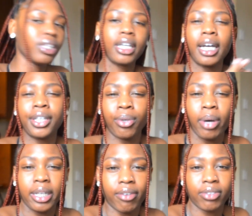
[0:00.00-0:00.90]
thing I know
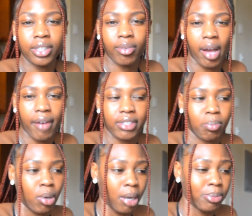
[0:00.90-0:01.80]
I definitely don't have is a
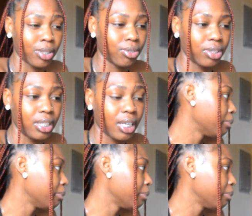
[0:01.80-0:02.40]
popsicle stick.